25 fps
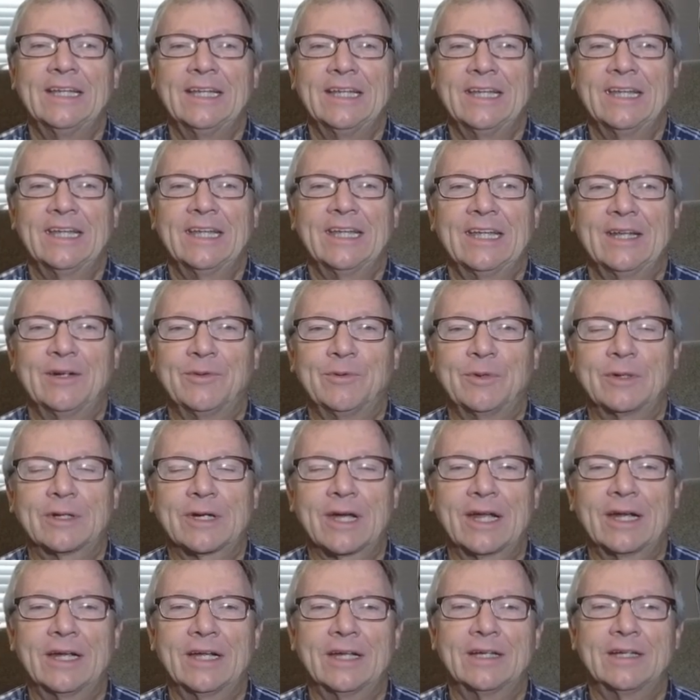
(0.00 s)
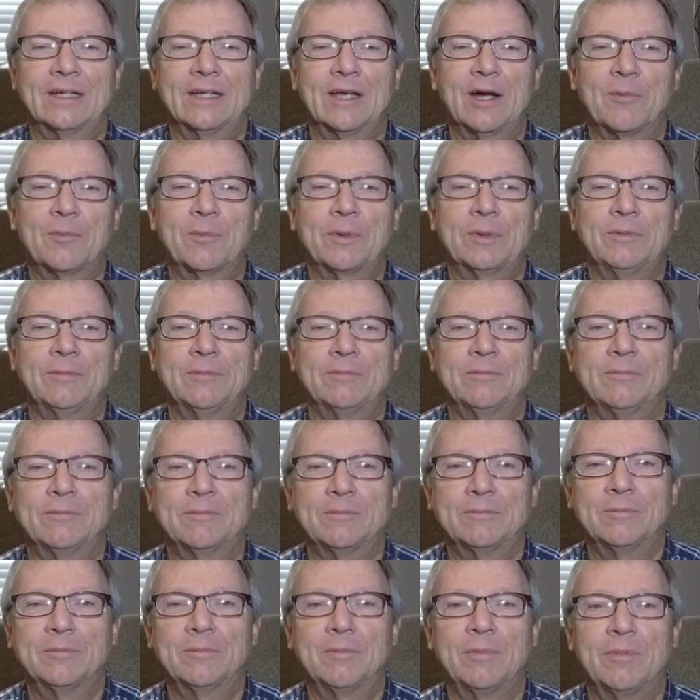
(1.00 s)
And we're kind of helping
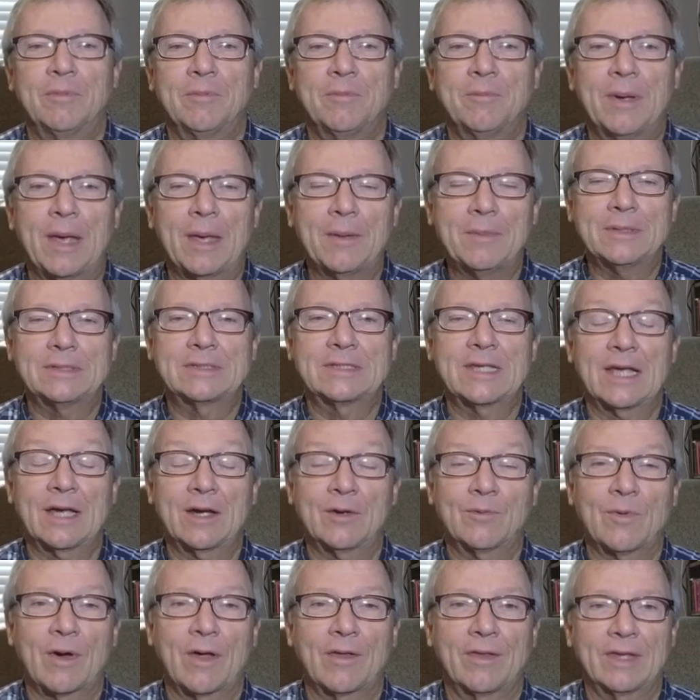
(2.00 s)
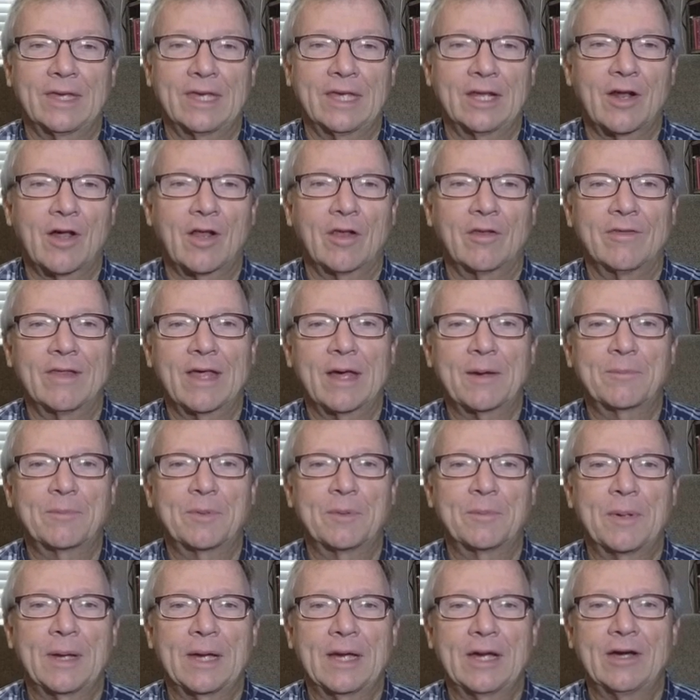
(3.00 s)
babysit while they get all of that
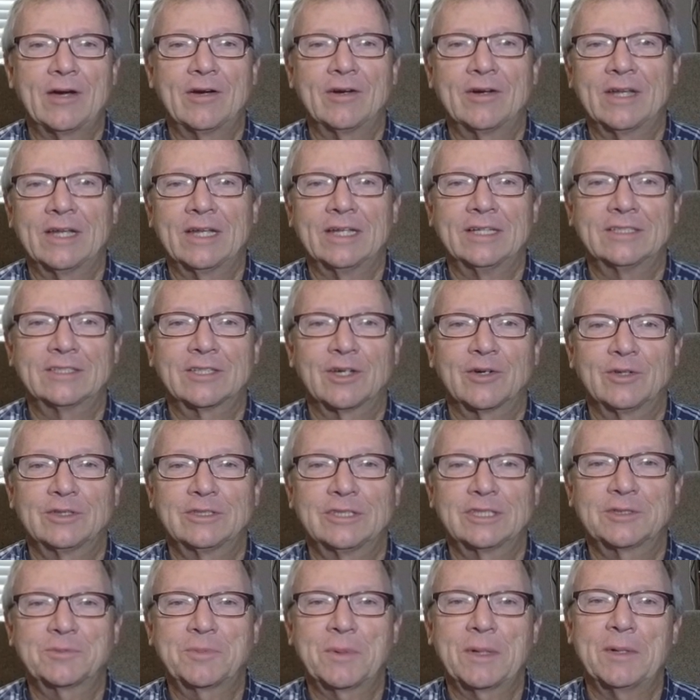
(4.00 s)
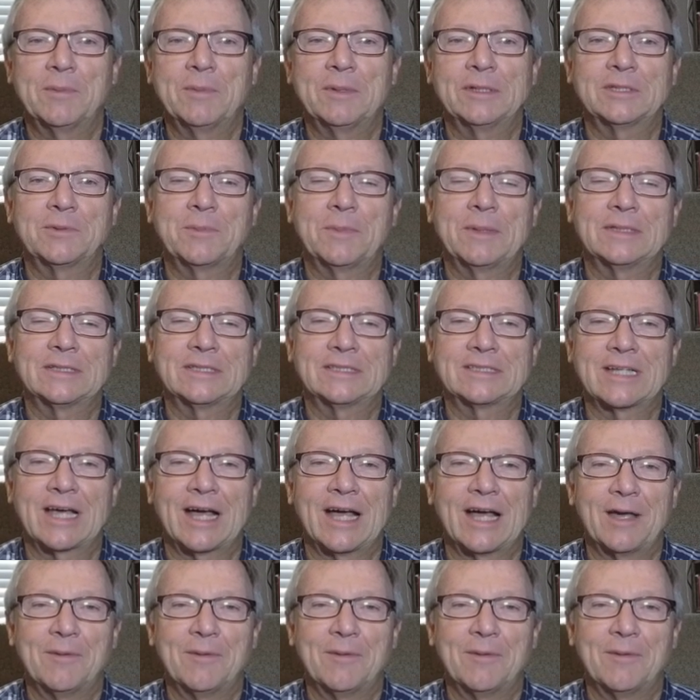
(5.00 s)
prepared. And so it's just been a busy, busy time.